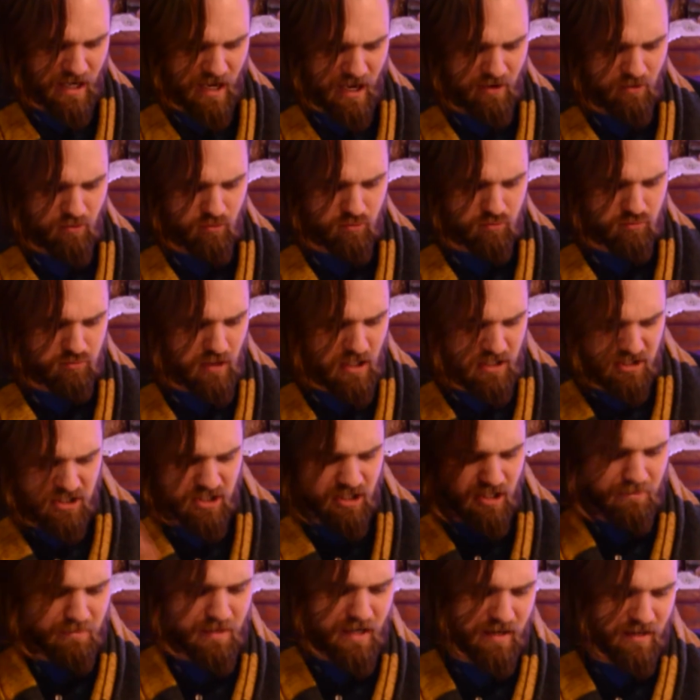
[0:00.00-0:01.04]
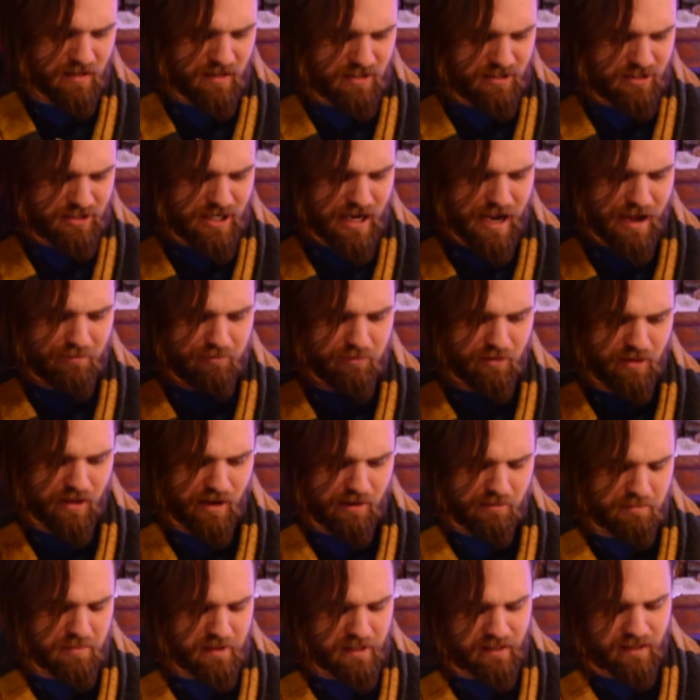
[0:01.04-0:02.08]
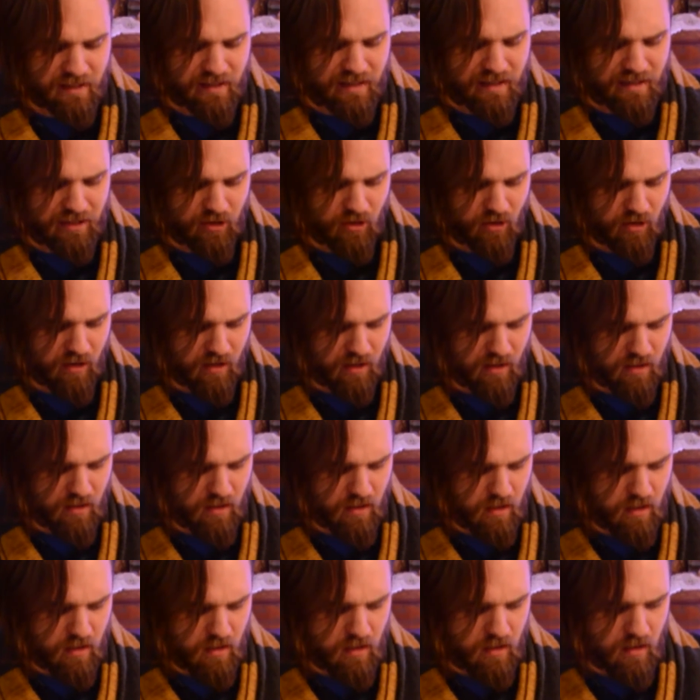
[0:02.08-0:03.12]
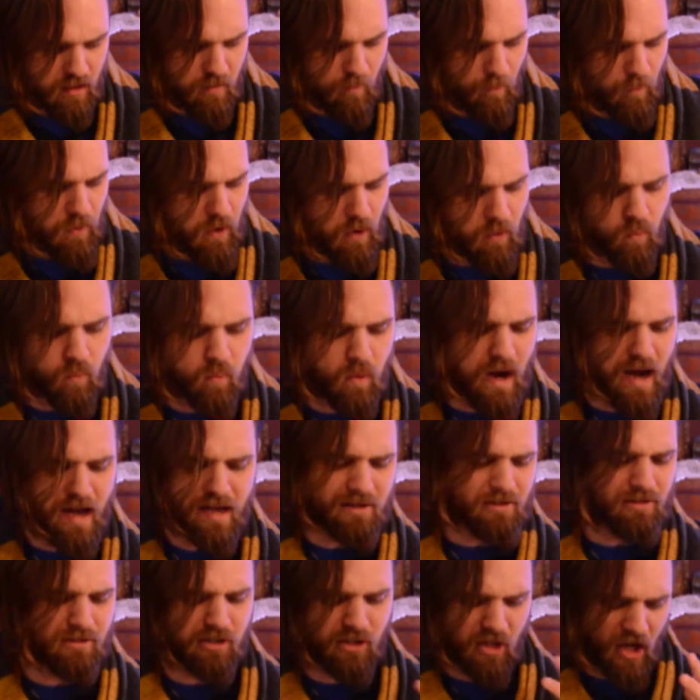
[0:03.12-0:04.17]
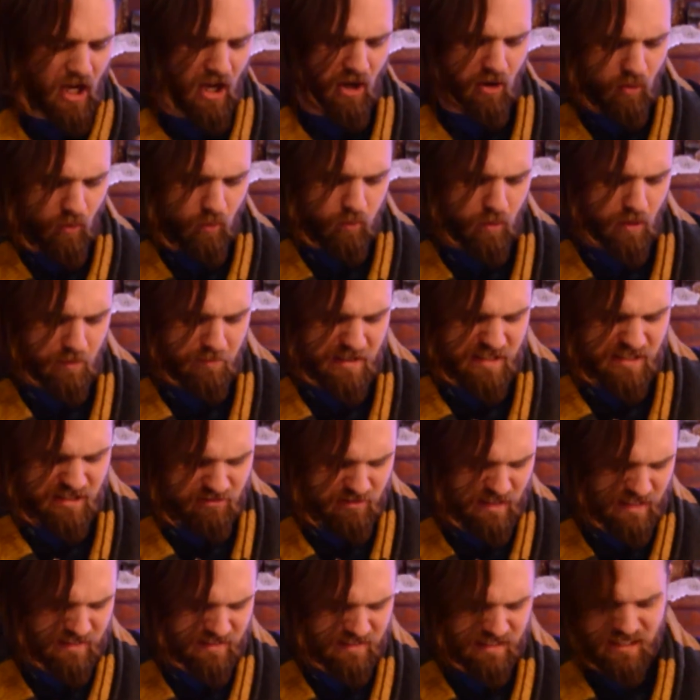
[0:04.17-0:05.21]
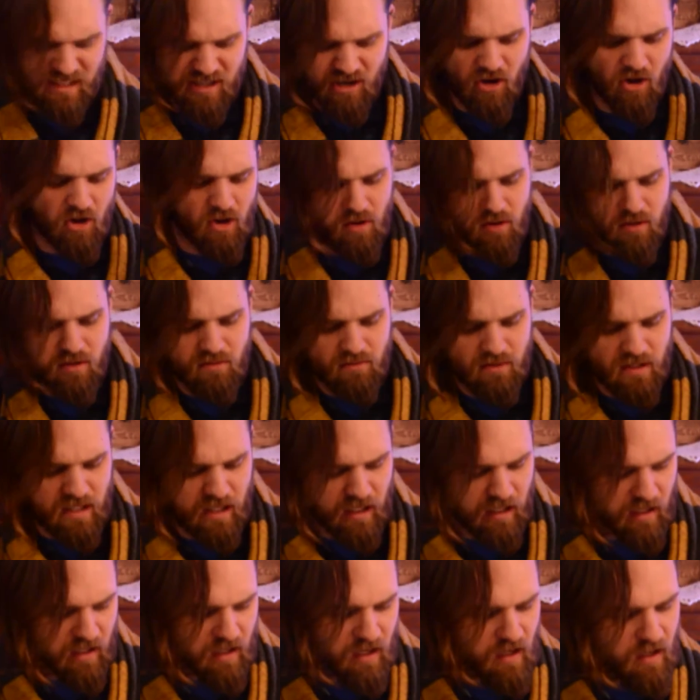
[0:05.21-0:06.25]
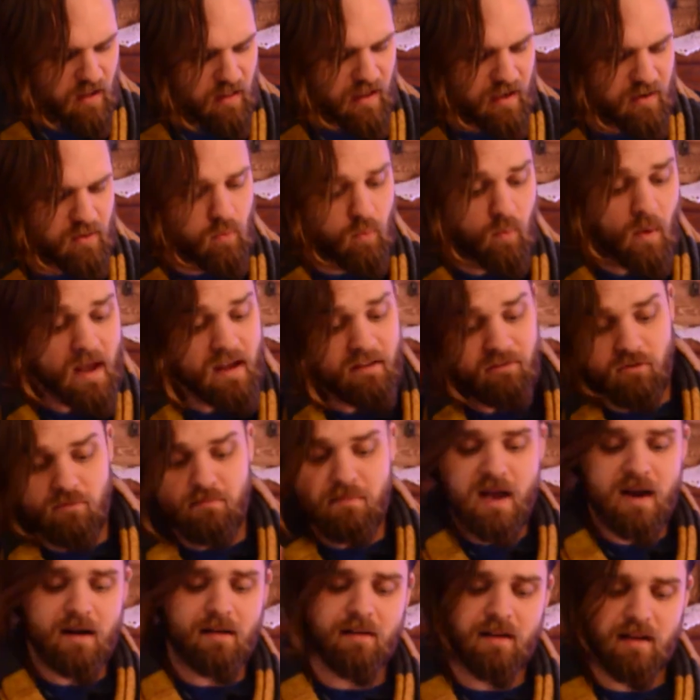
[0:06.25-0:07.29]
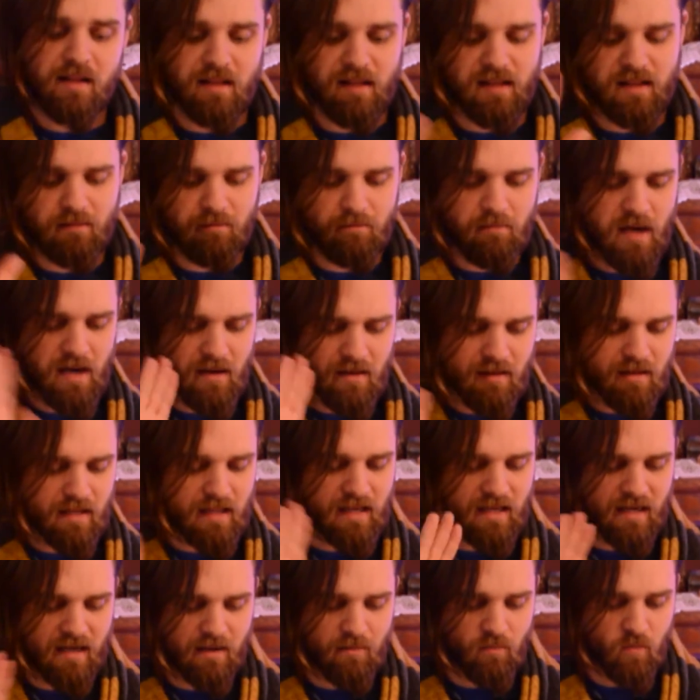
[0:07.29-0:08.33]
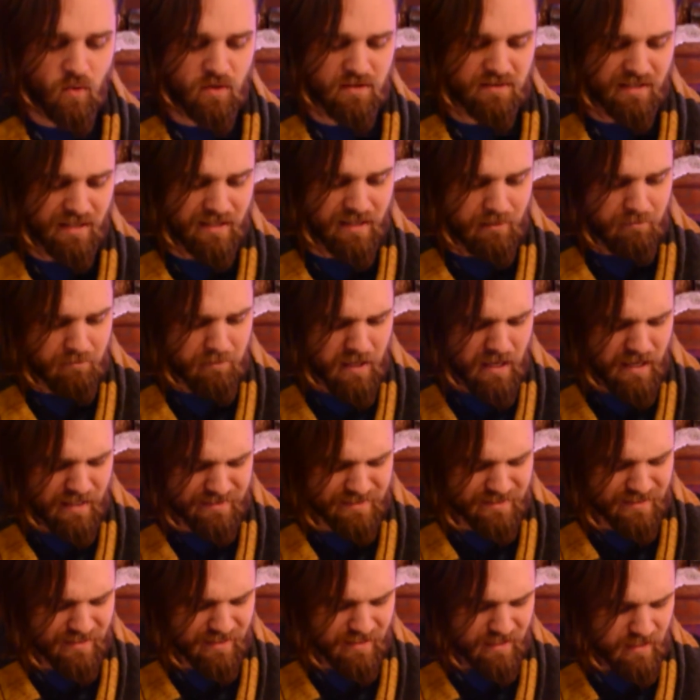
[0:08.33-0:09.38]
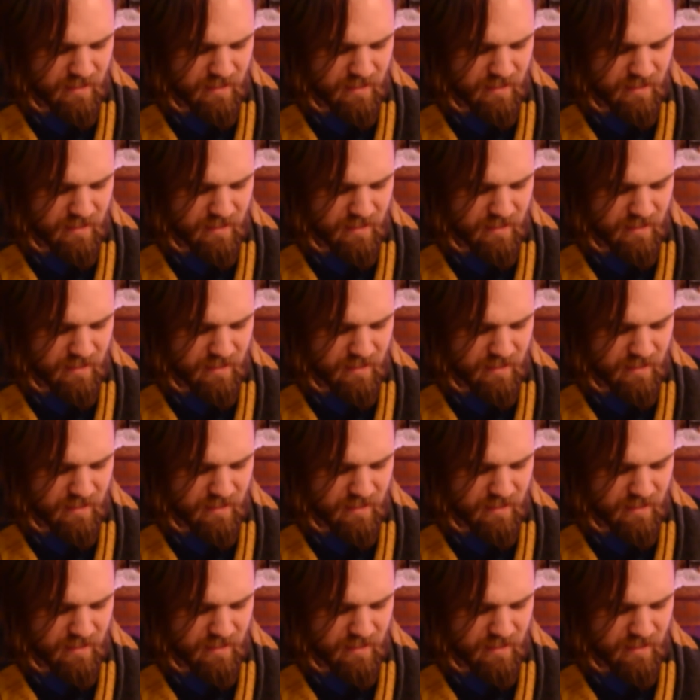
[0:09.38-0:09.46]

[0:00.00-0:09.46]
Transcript: had rushed them out of the shop without buying anything. A wild-looking old woman dressed in all green had waved merrily at him once on a bus.